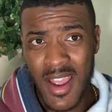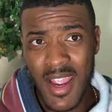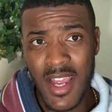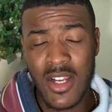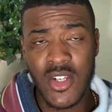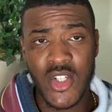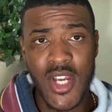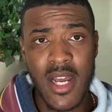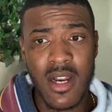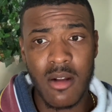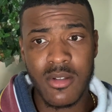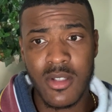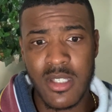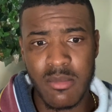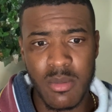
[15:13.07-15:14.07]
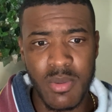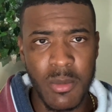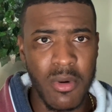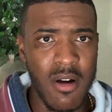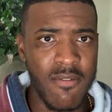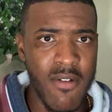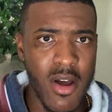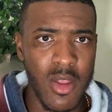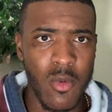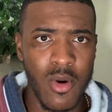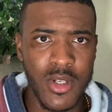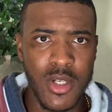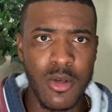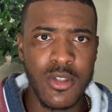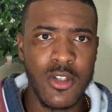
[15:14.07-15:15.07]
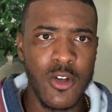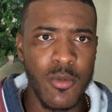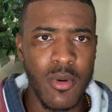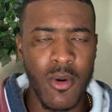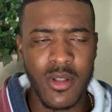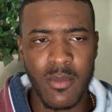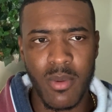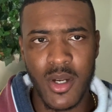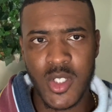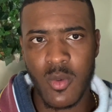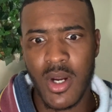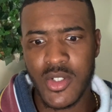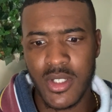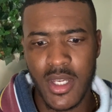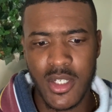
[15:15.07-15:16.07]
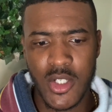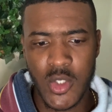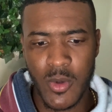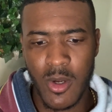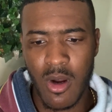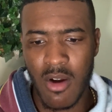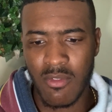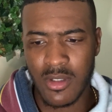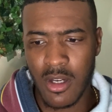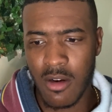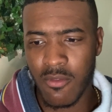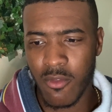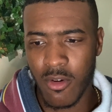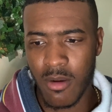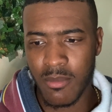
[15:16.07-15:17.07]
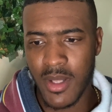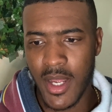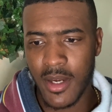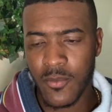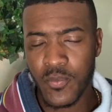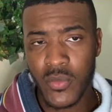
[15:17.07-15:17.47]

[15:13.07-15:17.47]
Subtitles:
And shout out to some of the people I follow on YouTube who are in the pressure washing industry who I've learned from, like